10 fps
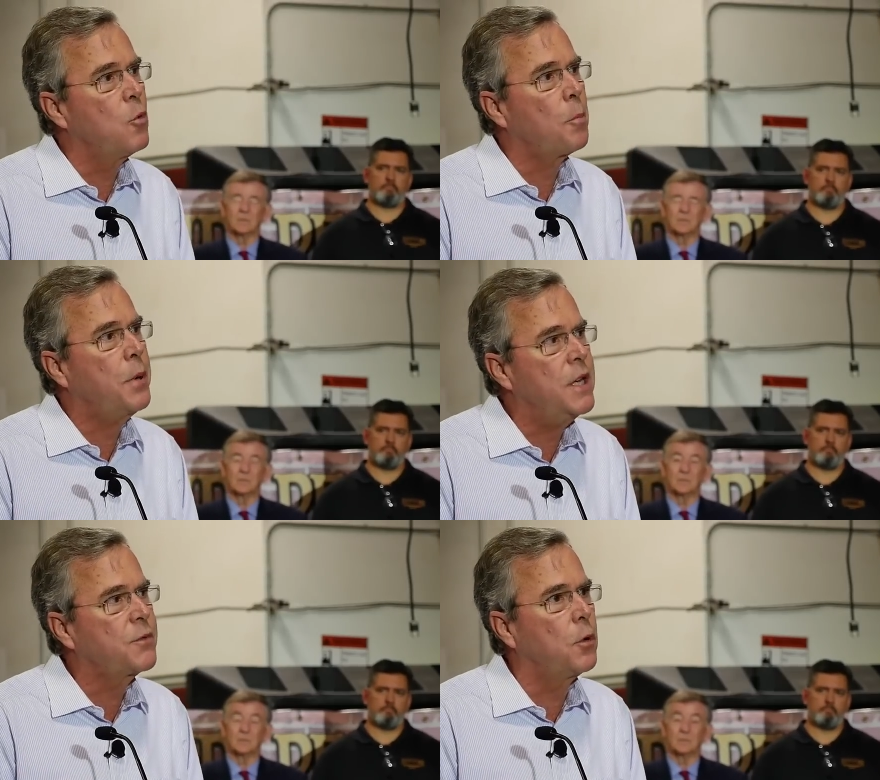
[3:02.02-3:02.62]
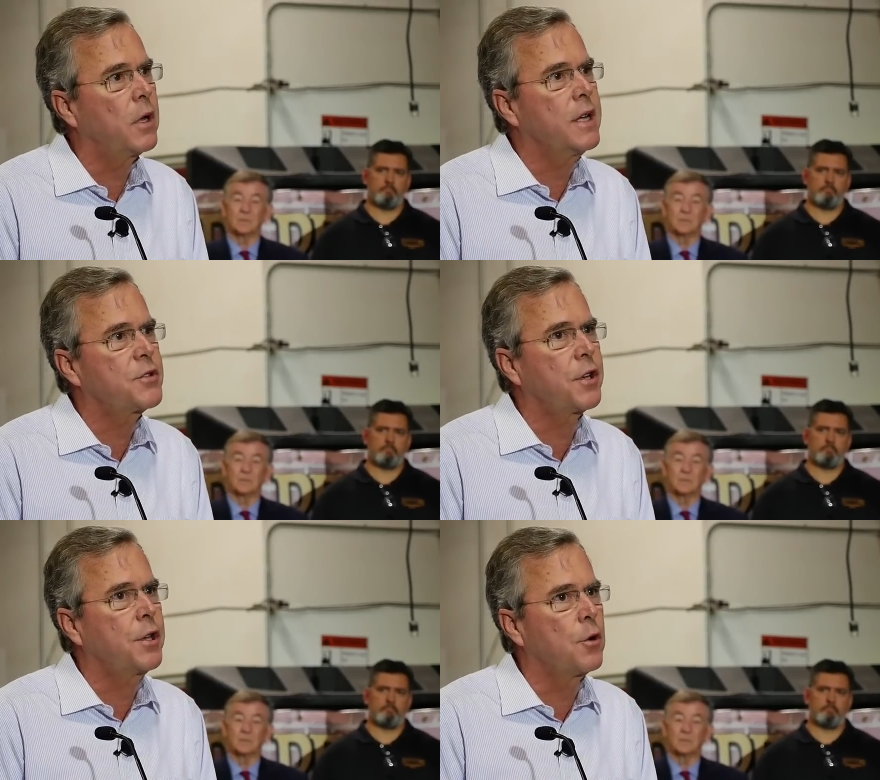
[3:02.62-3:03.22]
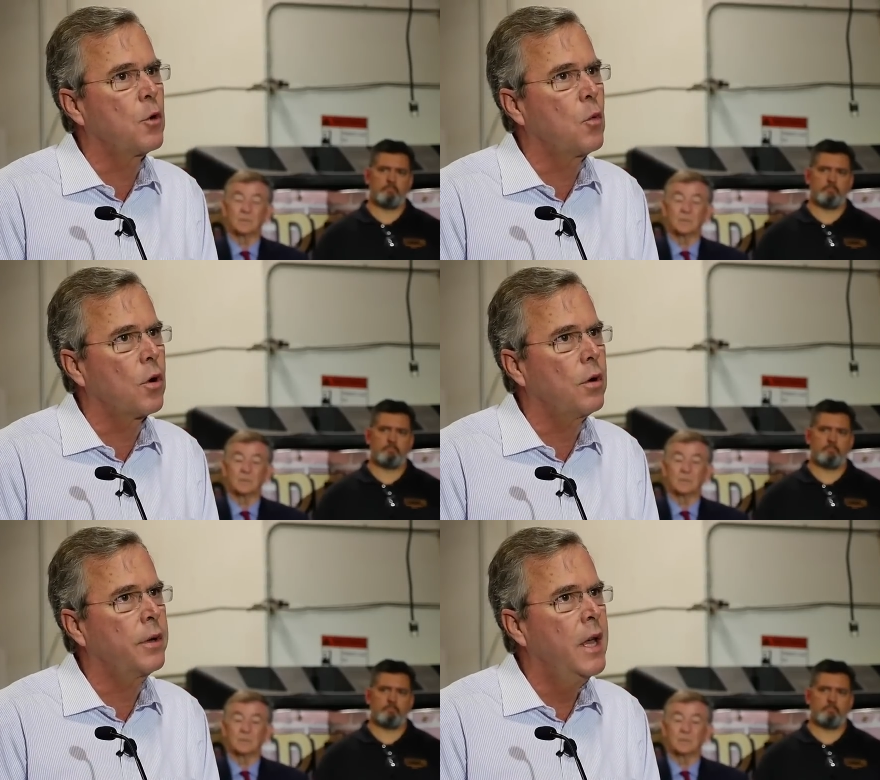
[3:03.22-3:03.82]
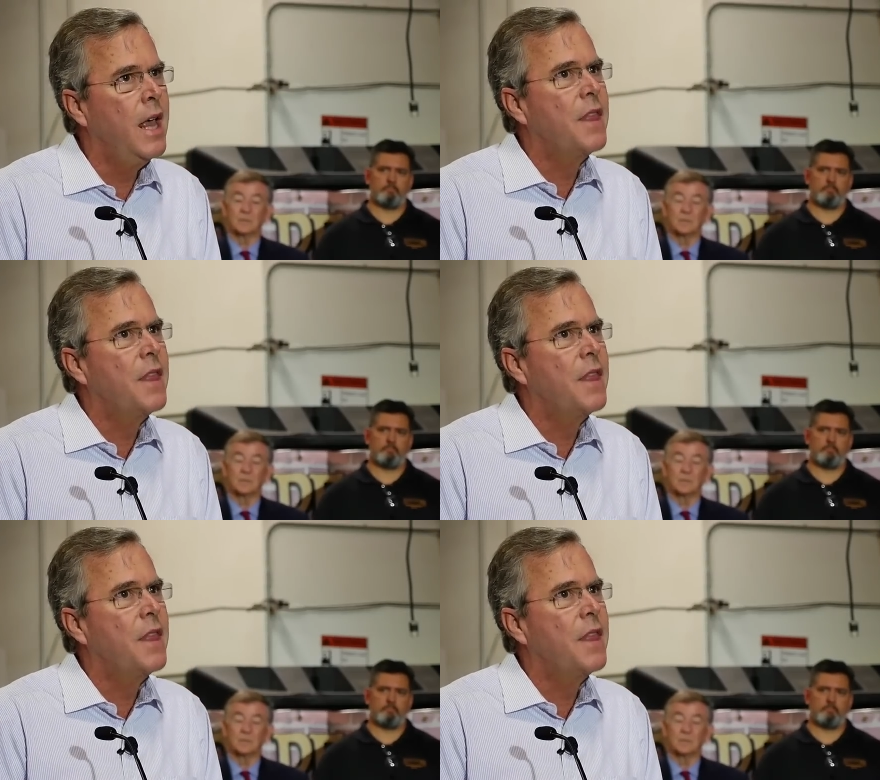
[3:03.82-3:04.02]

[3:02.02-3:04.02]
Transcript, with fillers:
Speaker 1: more peaceful and secure world?